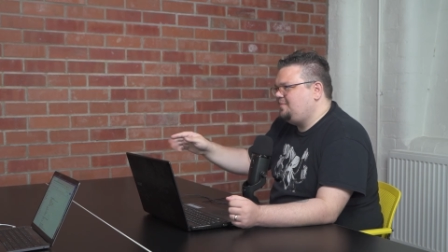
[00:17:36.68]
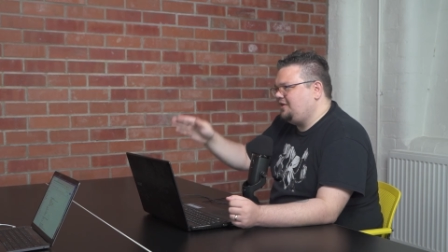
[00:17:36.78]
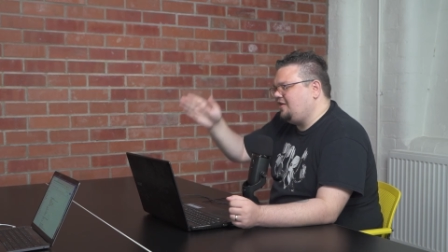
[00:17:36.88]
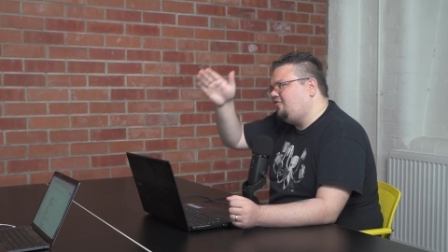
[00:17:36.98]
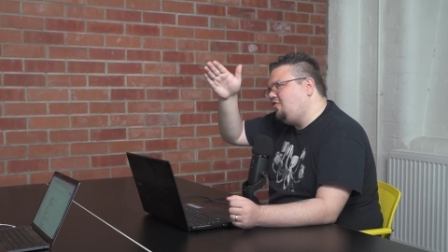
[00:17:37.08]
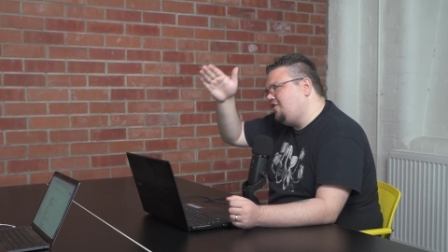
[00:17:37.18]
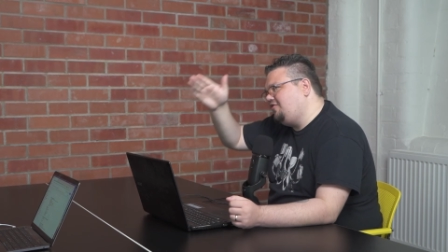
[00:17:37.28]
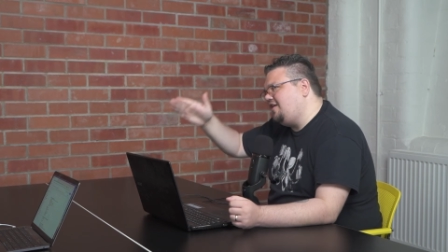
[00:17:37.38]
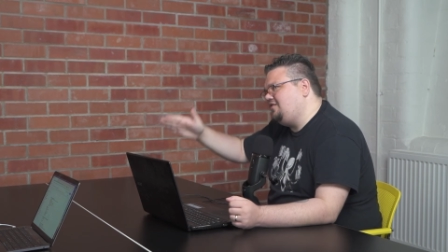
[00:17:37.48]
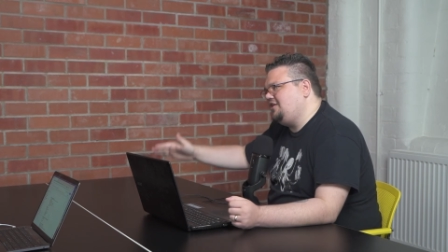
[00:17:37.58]

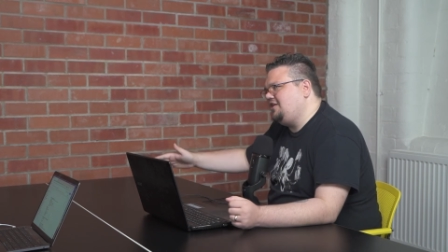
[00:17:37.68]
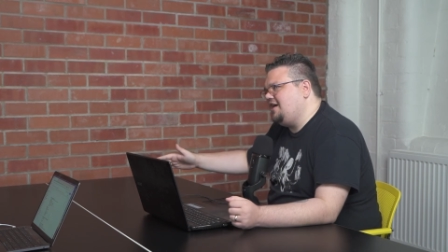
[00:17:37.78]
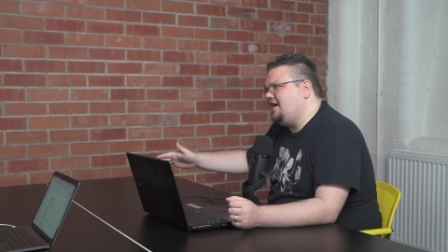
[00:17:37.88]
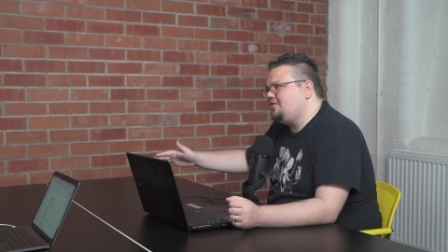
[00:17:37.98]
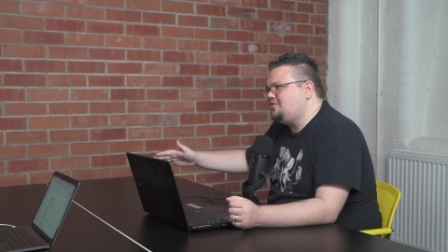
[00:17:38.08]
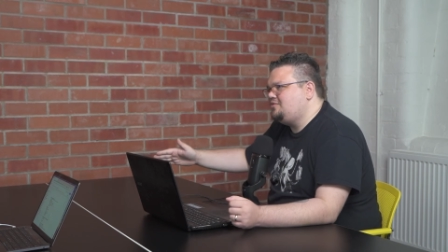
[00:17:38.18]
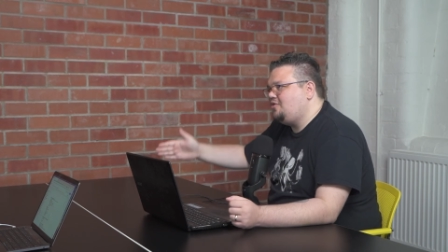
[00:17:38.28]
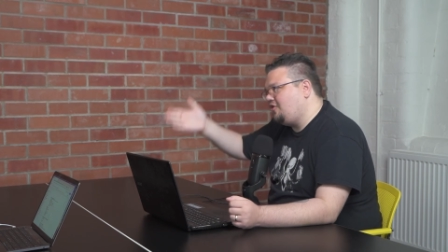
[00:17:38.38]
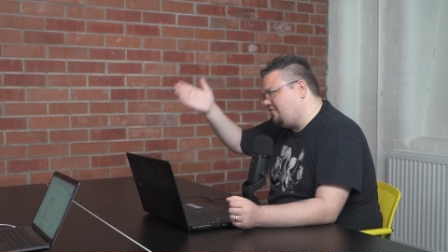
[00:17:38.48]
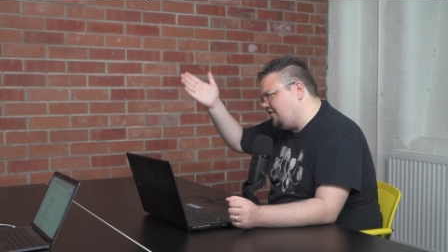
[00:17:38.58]
45-degree angle
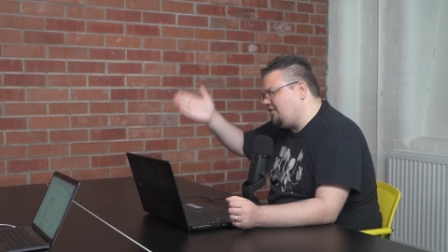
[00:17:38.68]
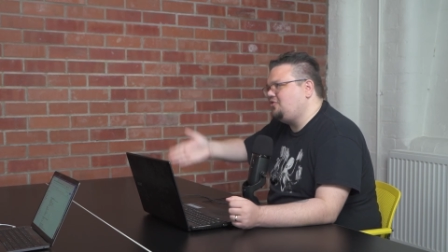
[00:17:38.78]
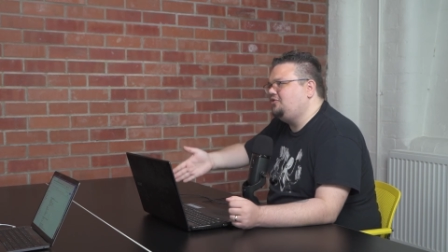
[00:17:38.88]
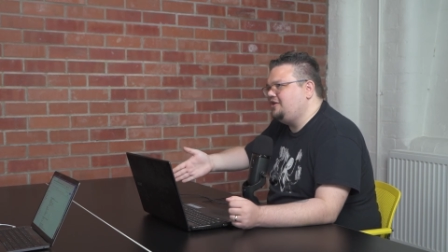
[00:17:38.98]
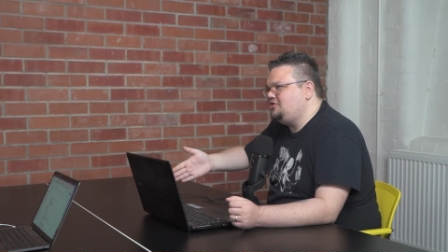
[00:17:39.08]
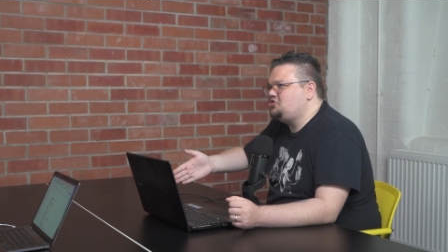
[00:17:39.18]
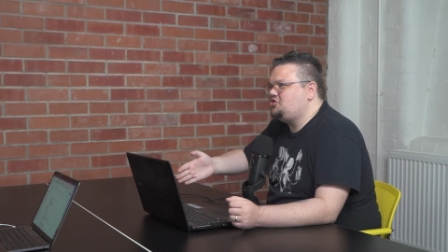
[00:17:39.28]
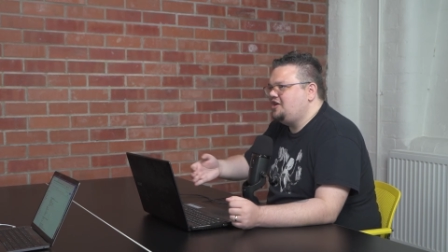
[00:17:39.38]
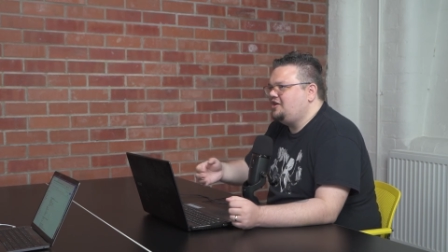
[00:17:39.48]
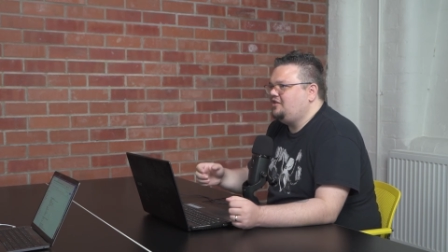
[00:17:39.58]
or a vertical line
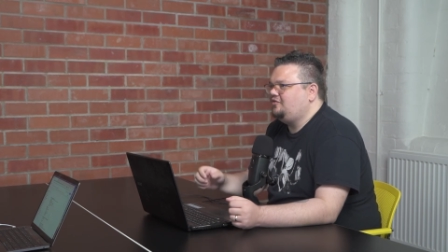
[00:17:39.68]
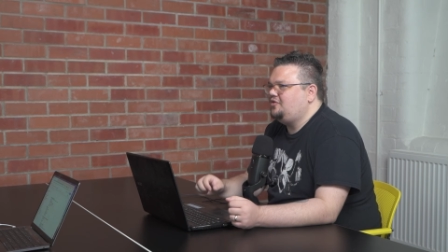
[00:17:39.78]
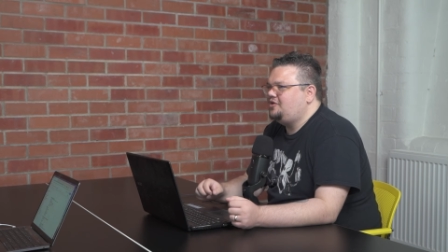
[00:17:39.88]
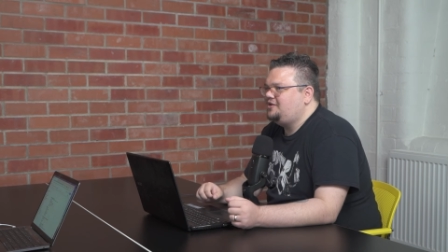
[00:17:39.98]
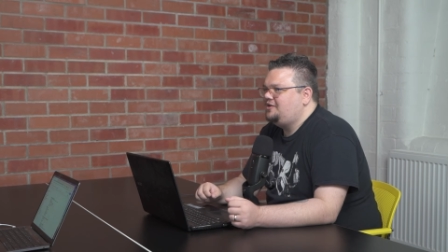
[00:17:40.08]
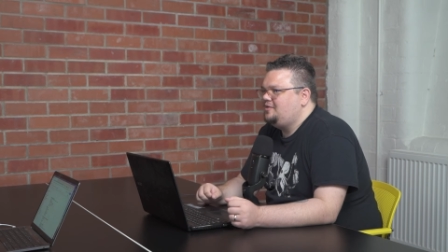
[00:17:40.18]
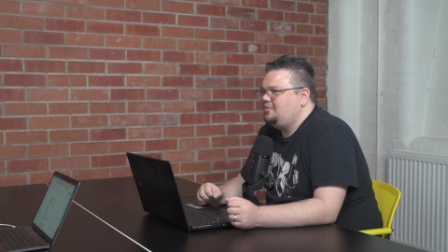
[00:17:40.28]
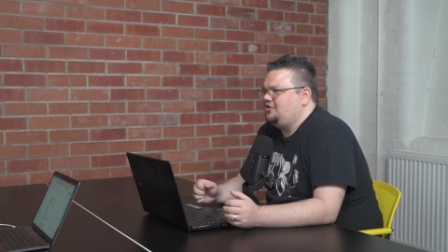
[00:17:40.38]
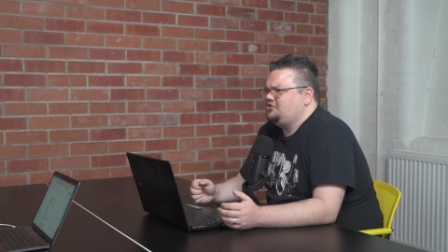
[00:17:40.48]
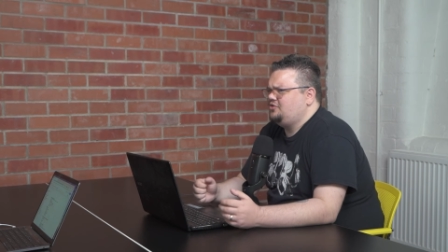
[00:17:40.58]
straight into the floor,
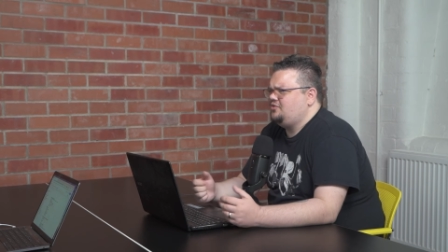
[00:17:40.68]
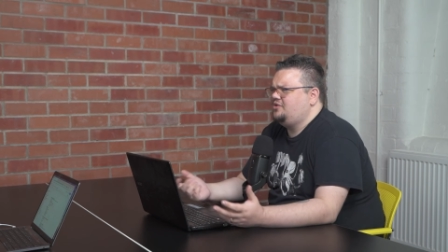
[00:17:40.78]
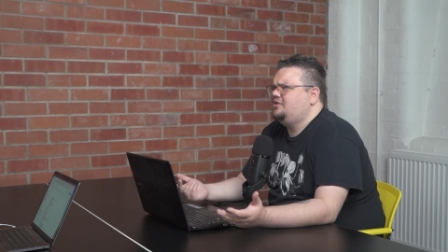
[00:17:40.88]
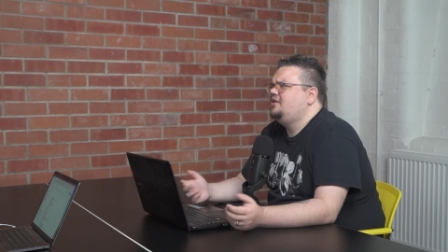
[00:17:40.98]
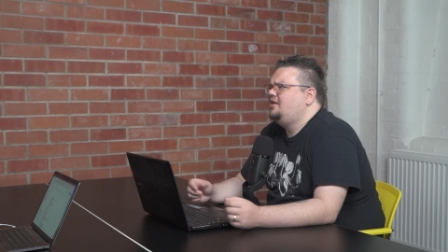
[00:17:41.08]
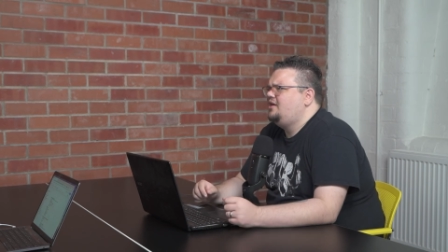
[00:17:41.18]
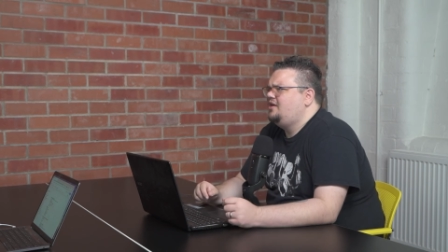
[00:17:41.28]
because they're going,